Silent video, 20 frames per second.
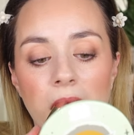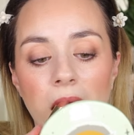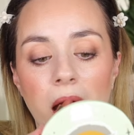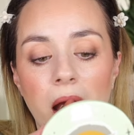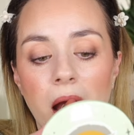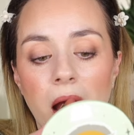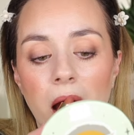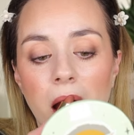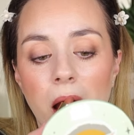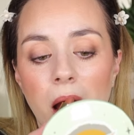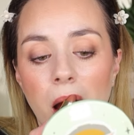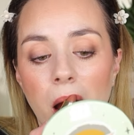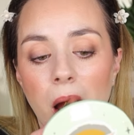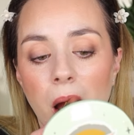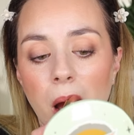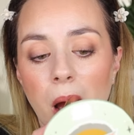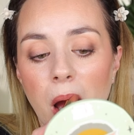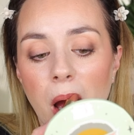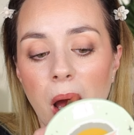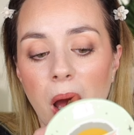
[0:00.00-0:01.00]
have a
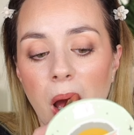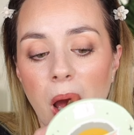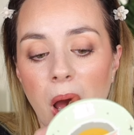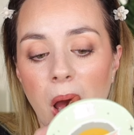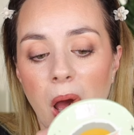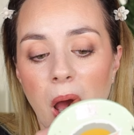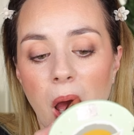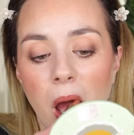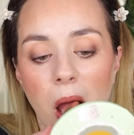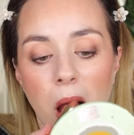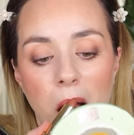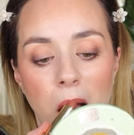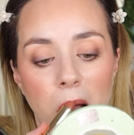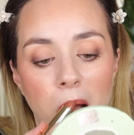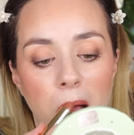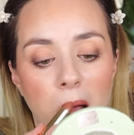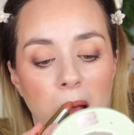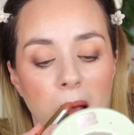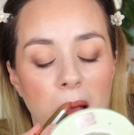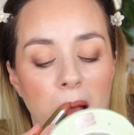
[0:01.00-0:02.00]
lipstick type of
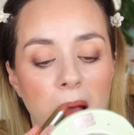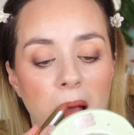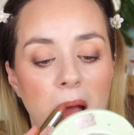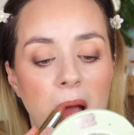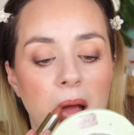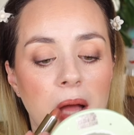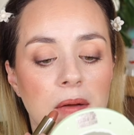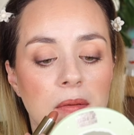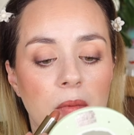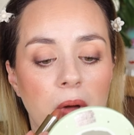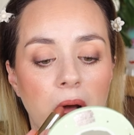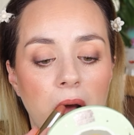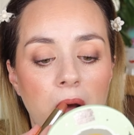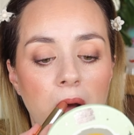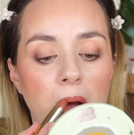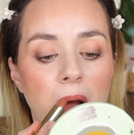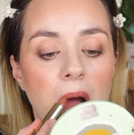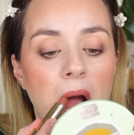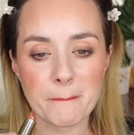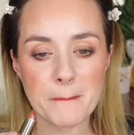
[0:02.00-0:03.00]

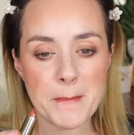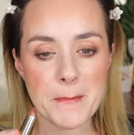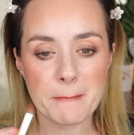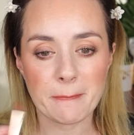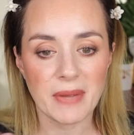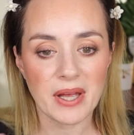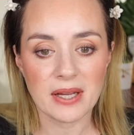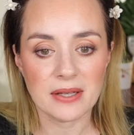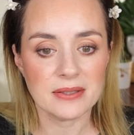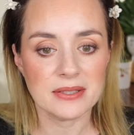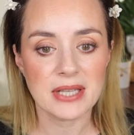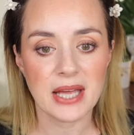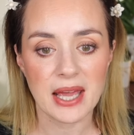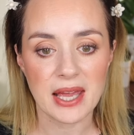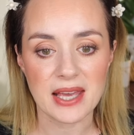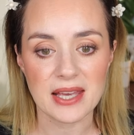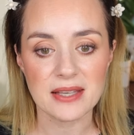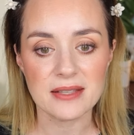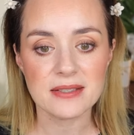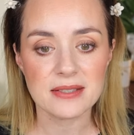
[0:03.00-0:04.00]
smell and
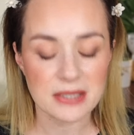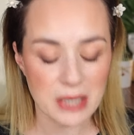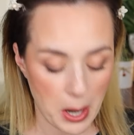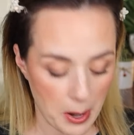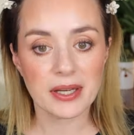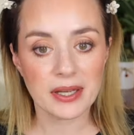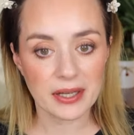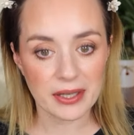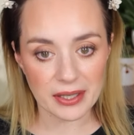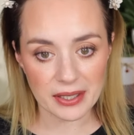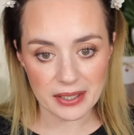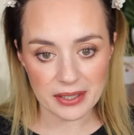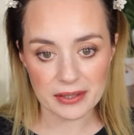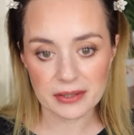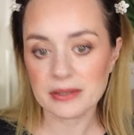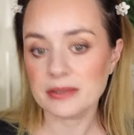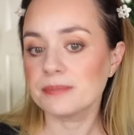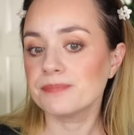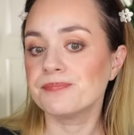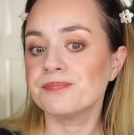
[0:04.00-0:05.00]
taste.
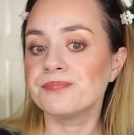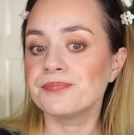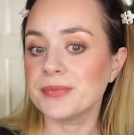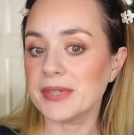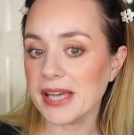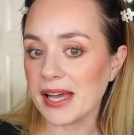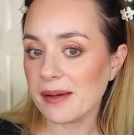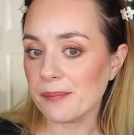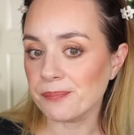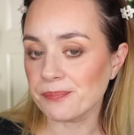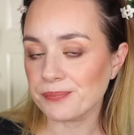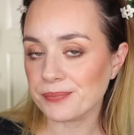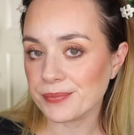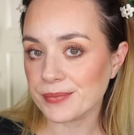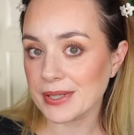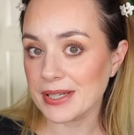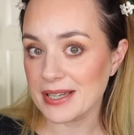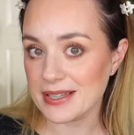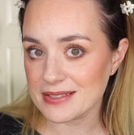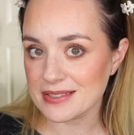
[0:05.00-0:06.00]
And yeah,
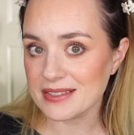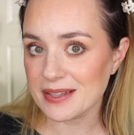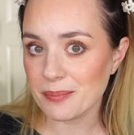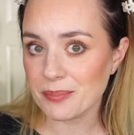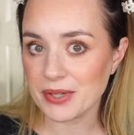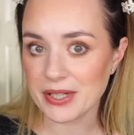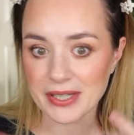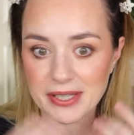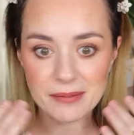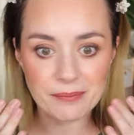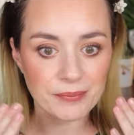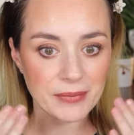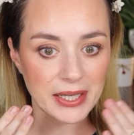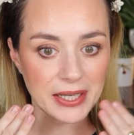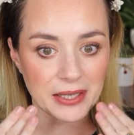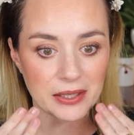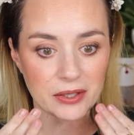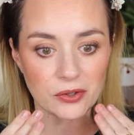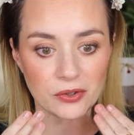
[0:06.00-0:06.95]
isn't that pretty? Like